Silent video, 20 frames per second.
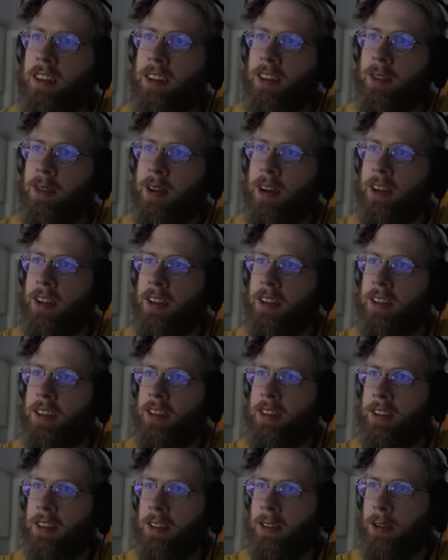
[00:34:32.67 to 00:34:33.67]
Well,
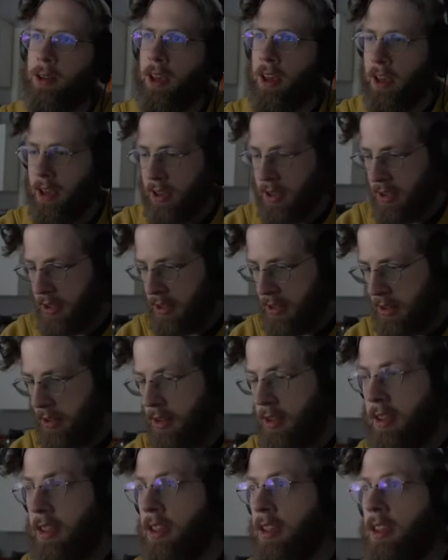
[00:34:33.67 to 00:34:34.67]
okay.
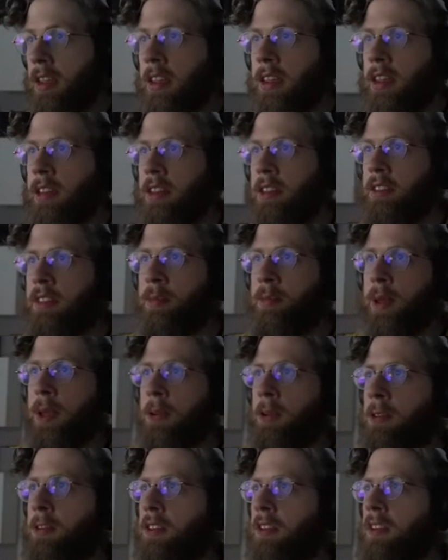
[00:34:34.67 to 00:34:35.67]
Let's speak
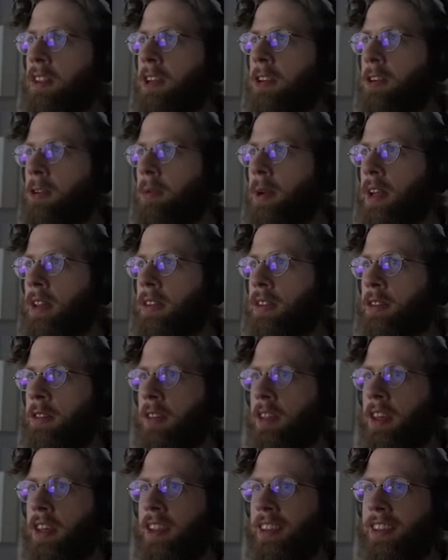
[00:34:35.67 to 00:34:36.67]
with the necromancer
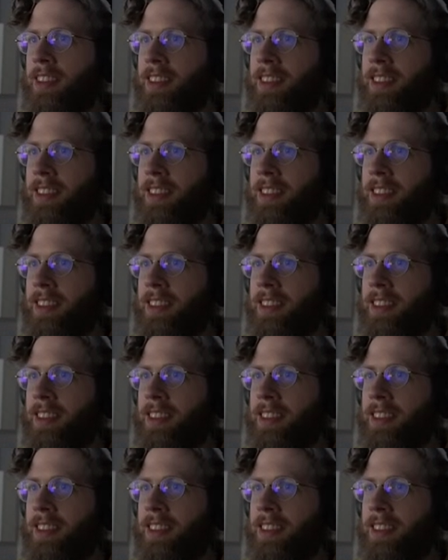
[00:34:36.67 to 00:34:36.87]
then.